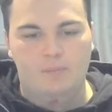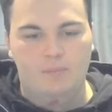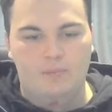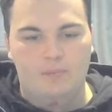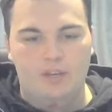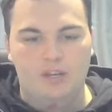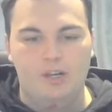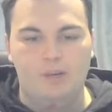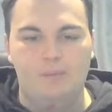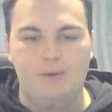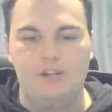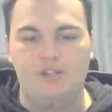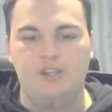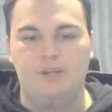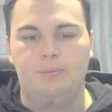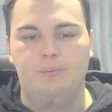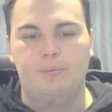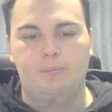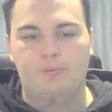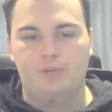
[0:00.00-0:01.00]
In a
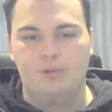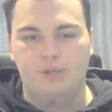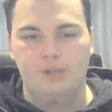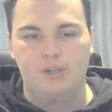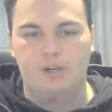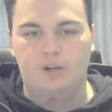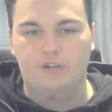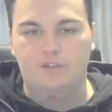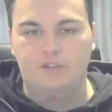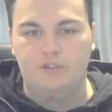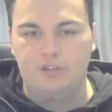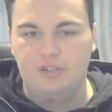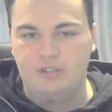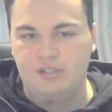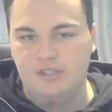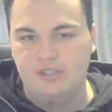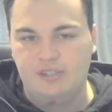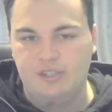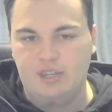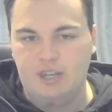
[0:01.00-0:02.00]
matchup, I'm pretty confident
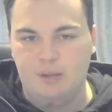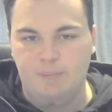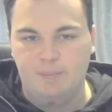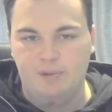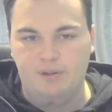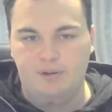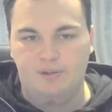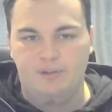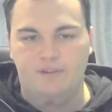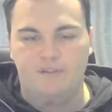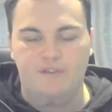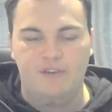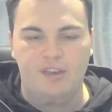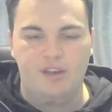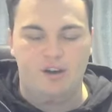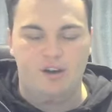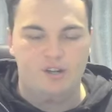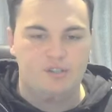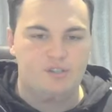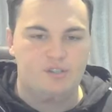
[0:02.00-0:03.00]
is going to be on the feet.
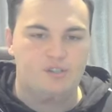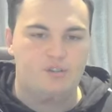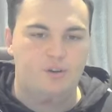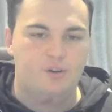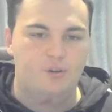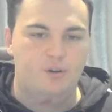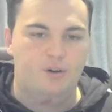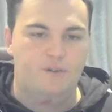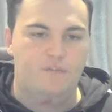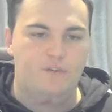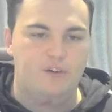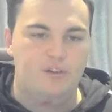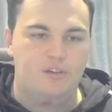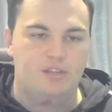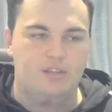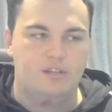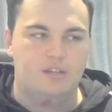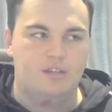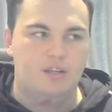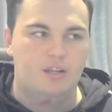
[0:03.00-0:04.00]
I just don't know if I
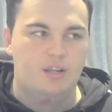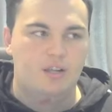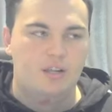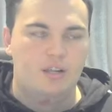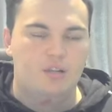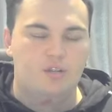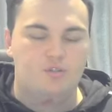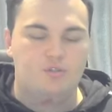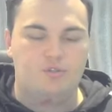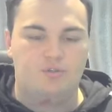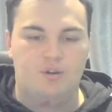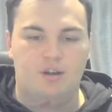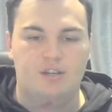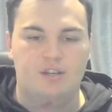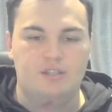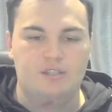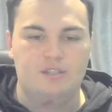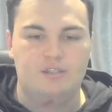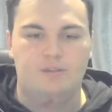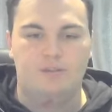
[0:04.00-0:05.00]
can
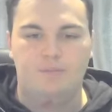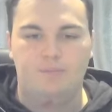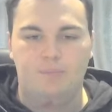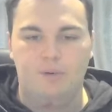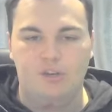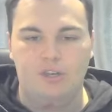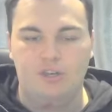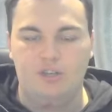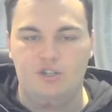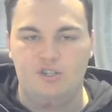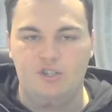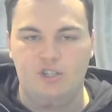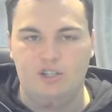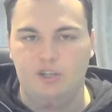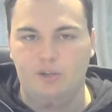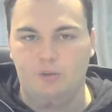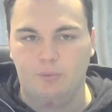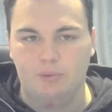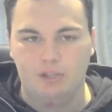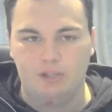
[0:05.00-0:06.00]
trust picking
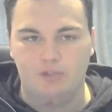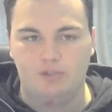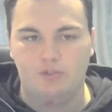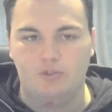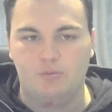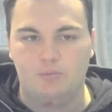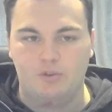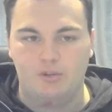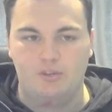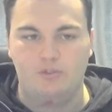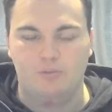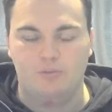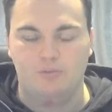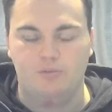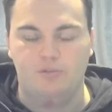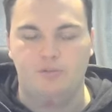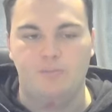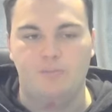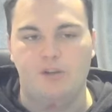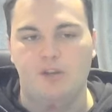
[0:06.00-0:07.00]
Jaleel Willis to wrestle
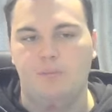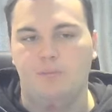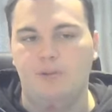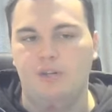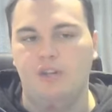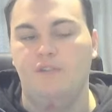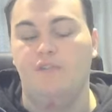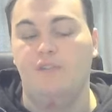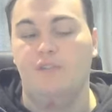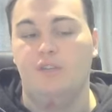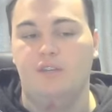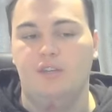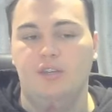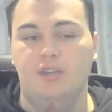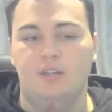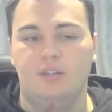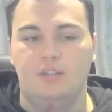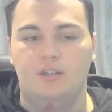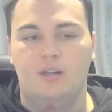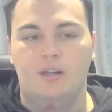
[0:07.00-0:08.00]
Doumbé, but even
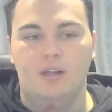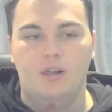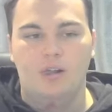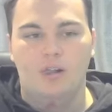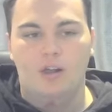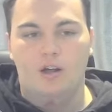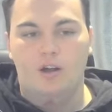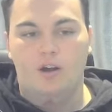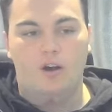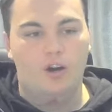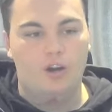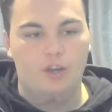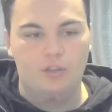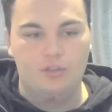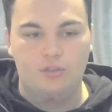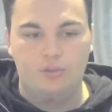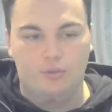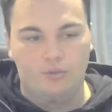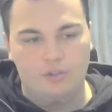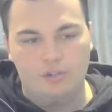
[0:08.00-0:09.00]
then, I
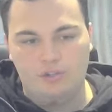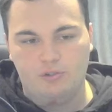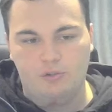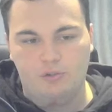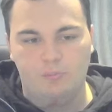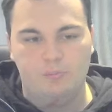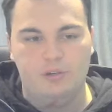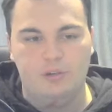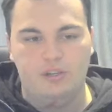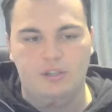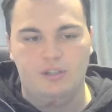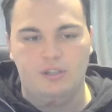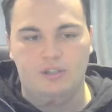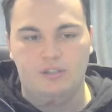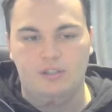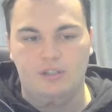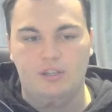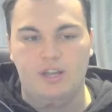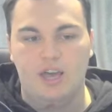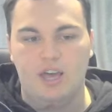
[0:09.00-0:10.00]
thought that Doumbé
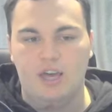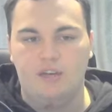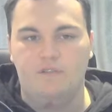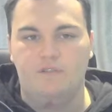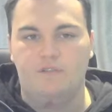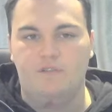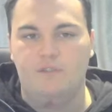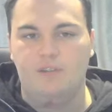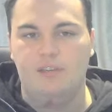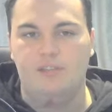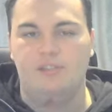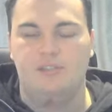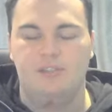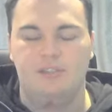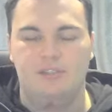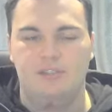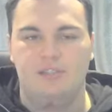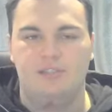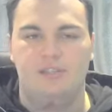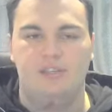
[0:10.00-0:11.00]
did have decent
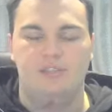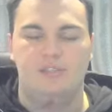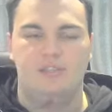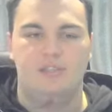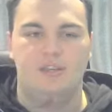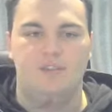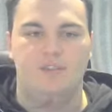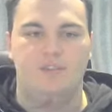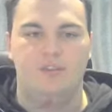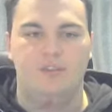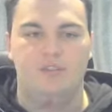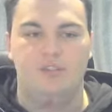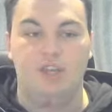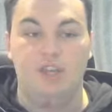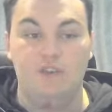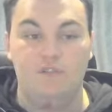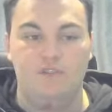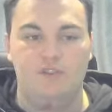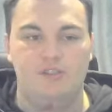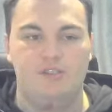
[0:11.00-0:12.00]
success in the
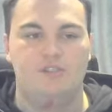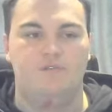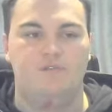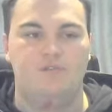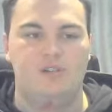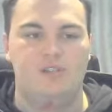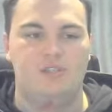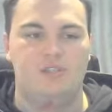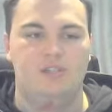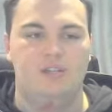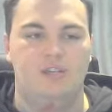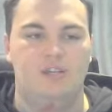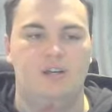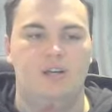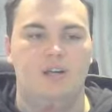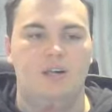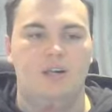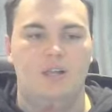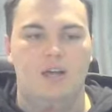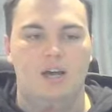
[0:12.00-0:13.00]
defensive wrestling
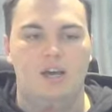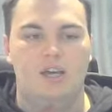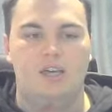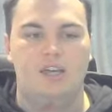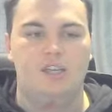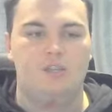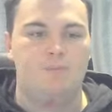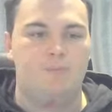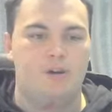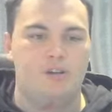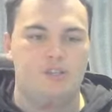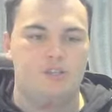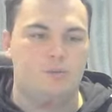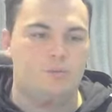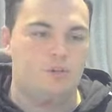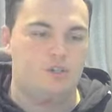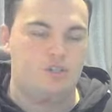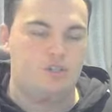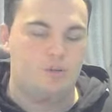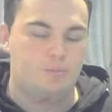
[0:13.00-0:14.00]
against Bison
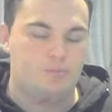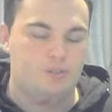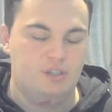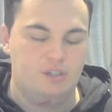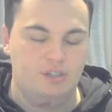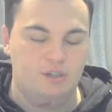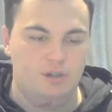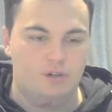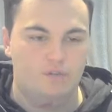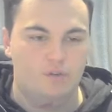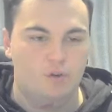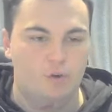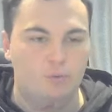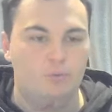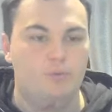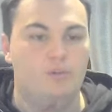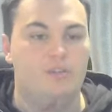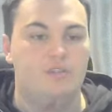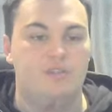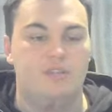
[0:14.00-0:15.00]
Chomsedinov, who
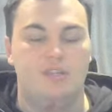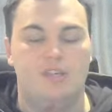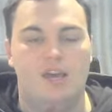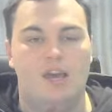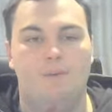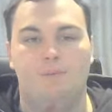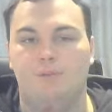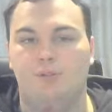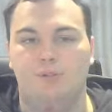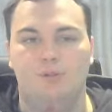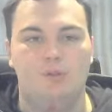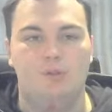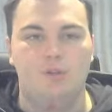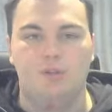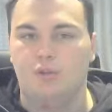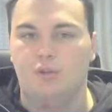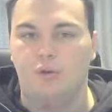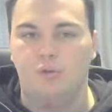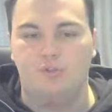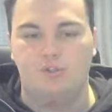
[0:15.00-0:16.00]
is absolutely
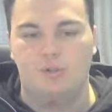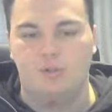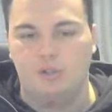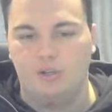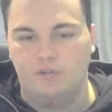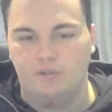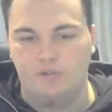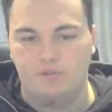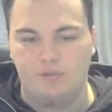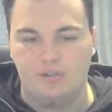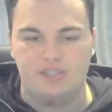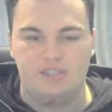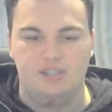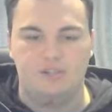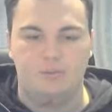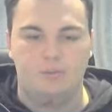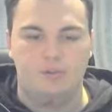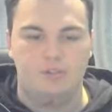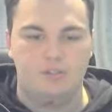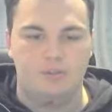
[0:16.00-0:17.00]
no joke of a wrestler
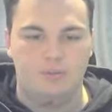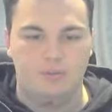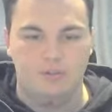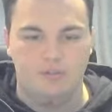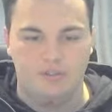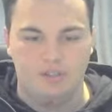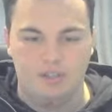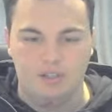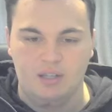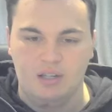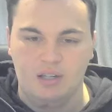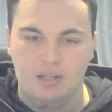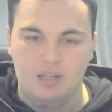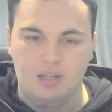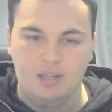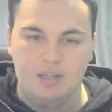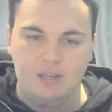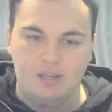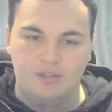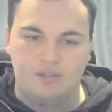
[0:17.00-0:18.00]
whatsoever.
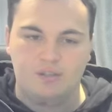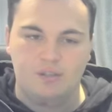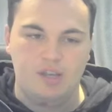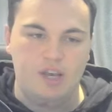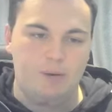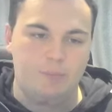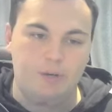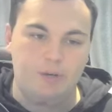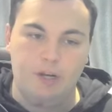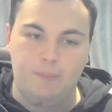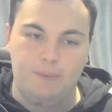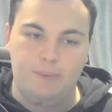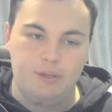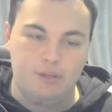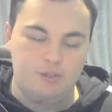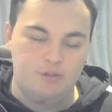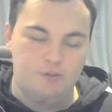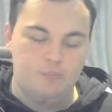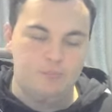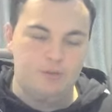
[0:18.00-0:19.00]
So yeah, I'm gonna pick
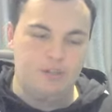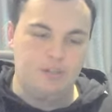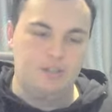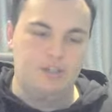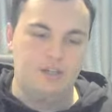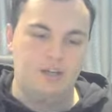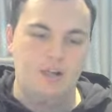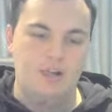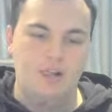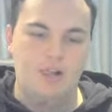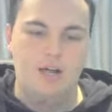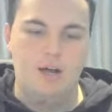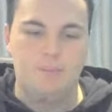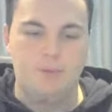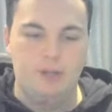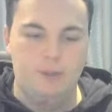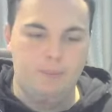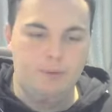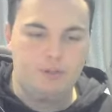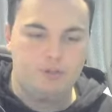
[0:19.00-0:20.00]
Doumbé. I'm
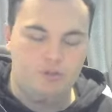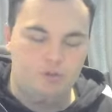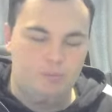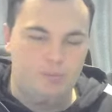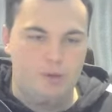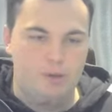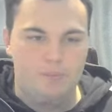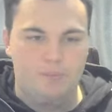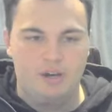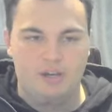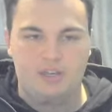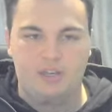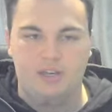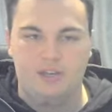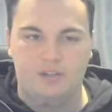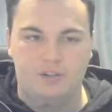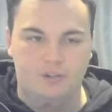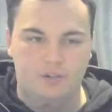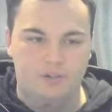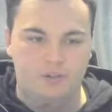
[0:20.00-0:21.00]
gonna pick Doumbé by
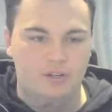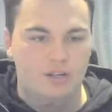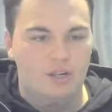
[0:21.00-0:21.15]
KO.